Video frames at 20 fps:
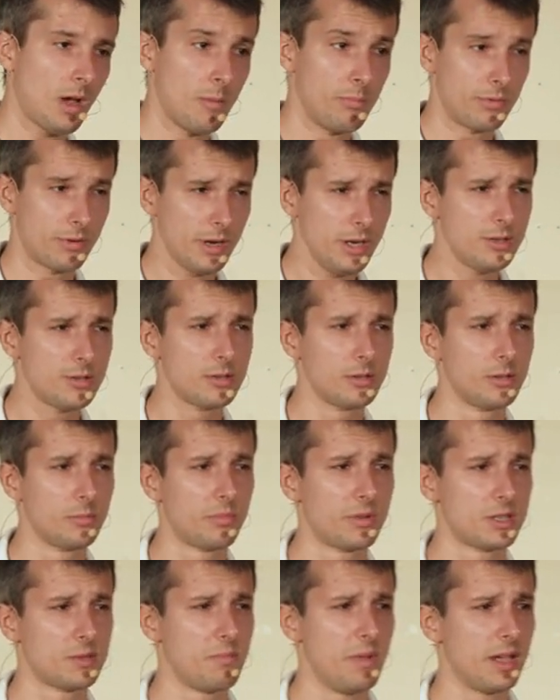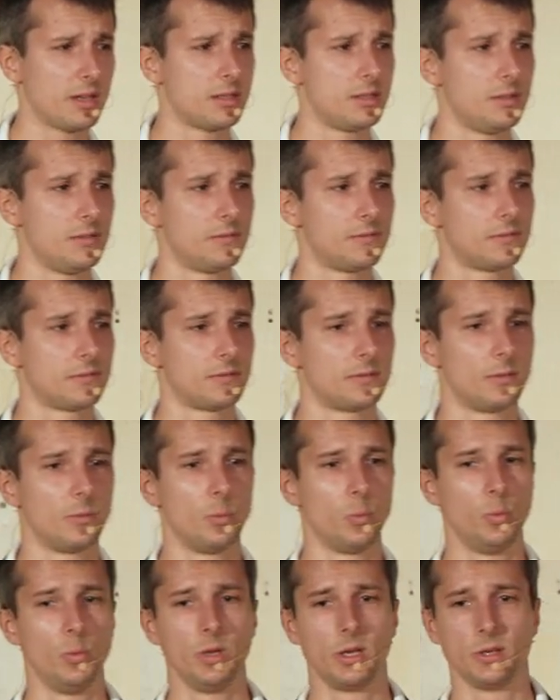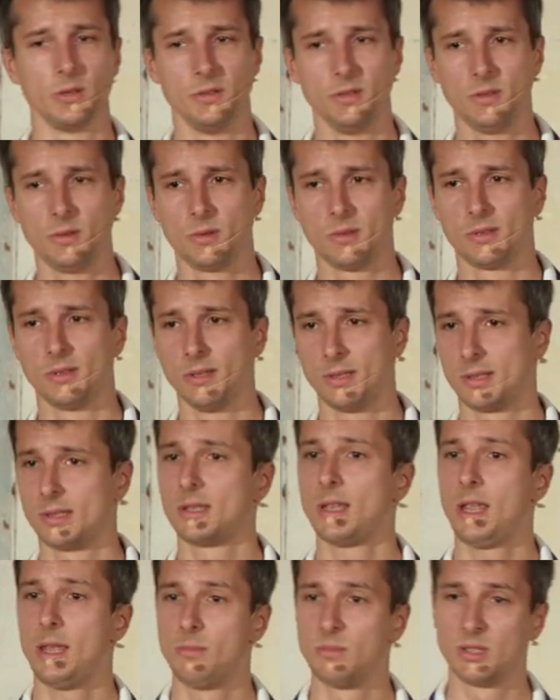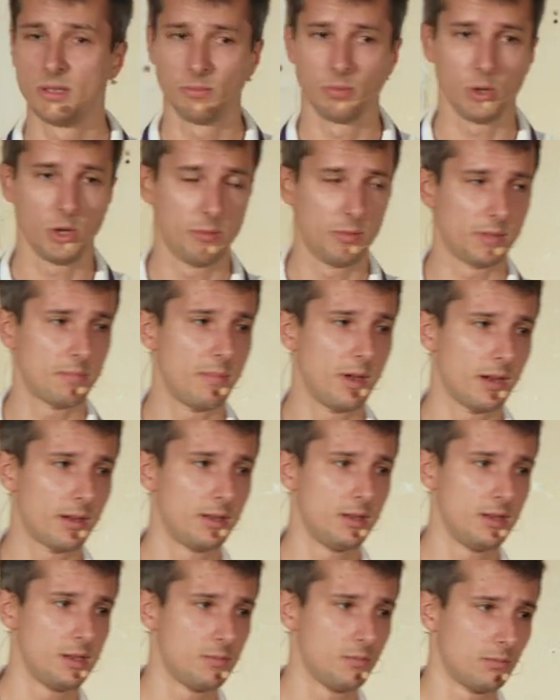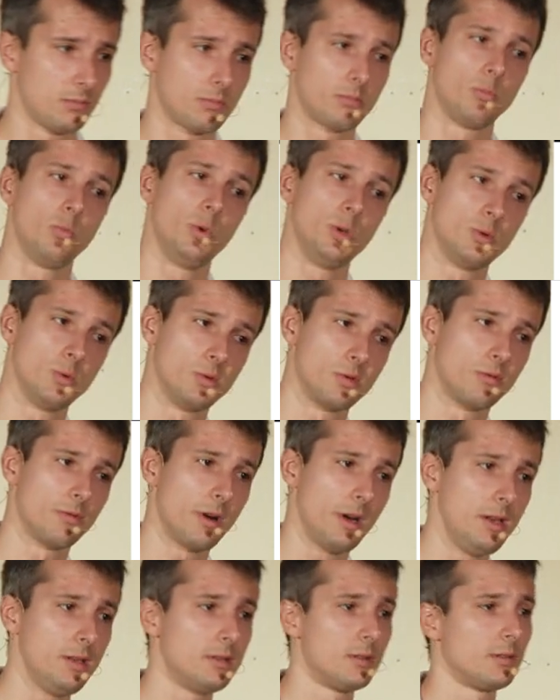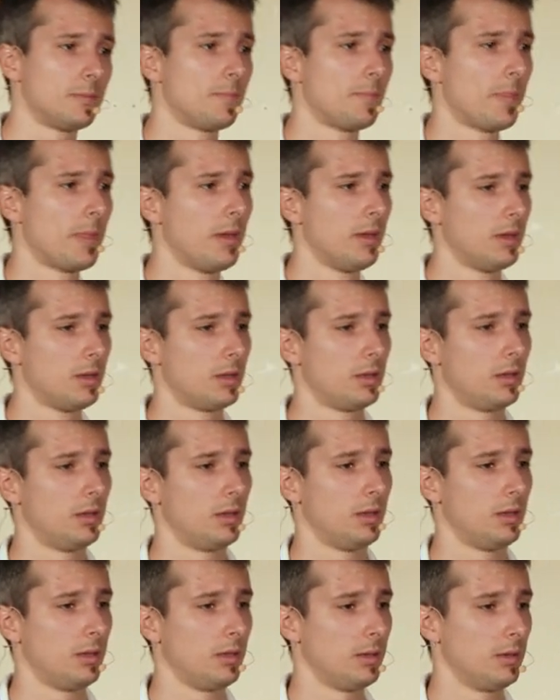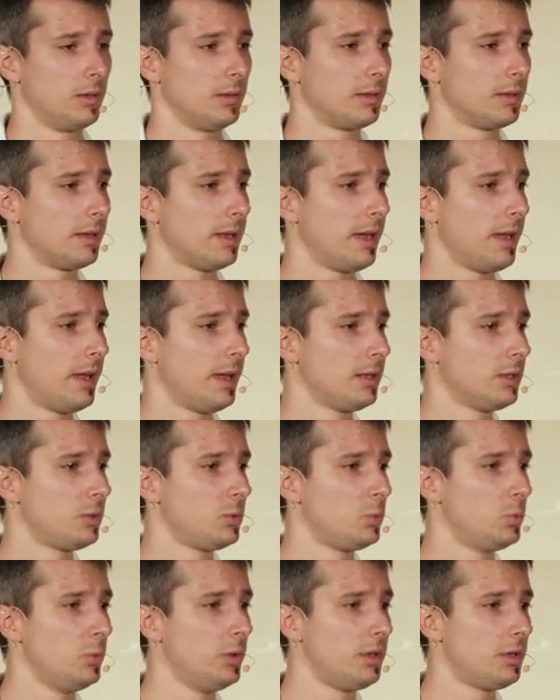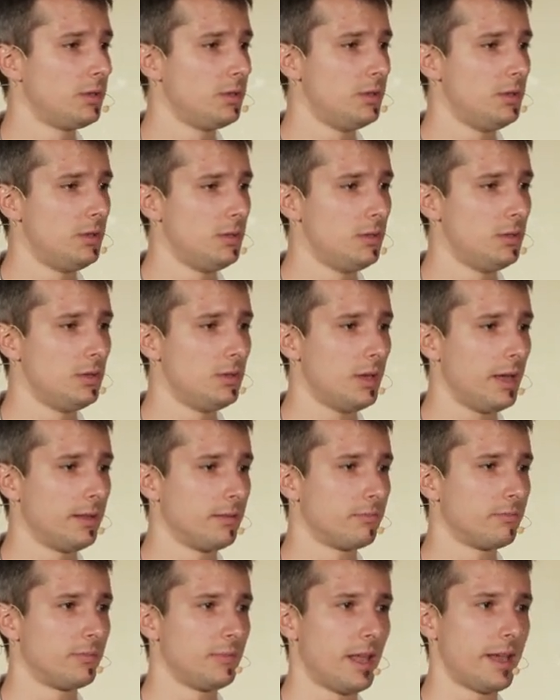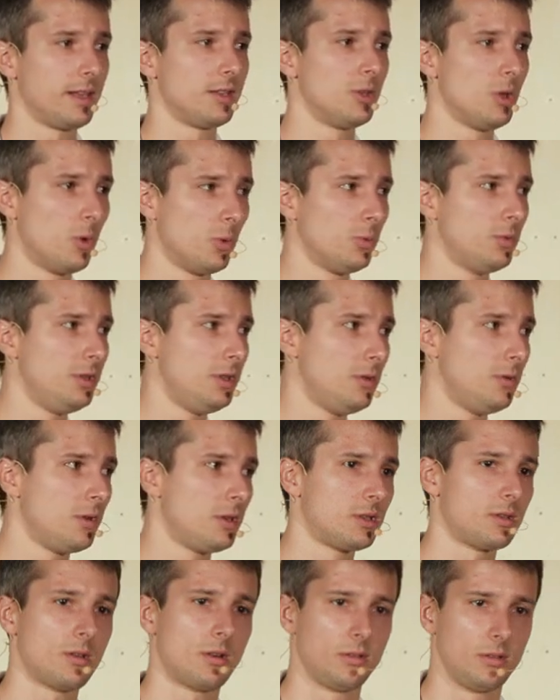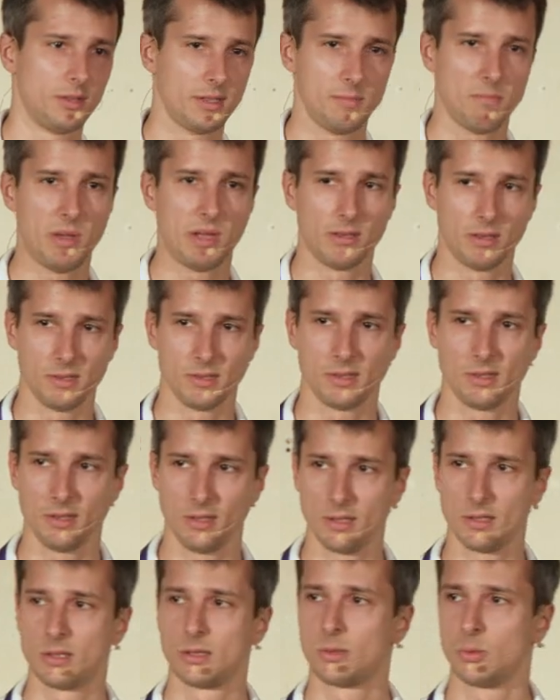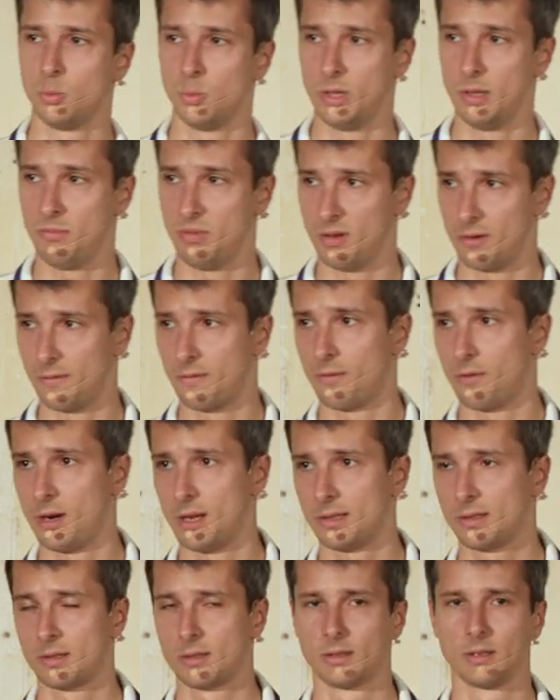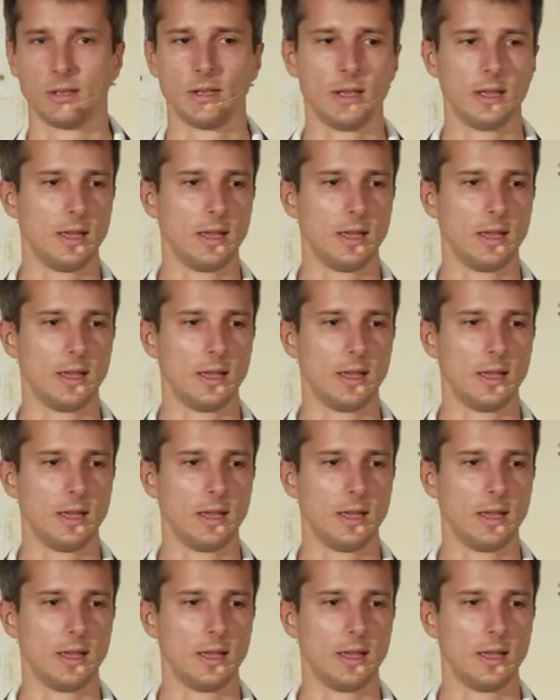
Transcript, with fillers: operational perspective, we could use the same deployment mechanism, which was great, uh, and we could use, and like no new external dependencies would appear for us,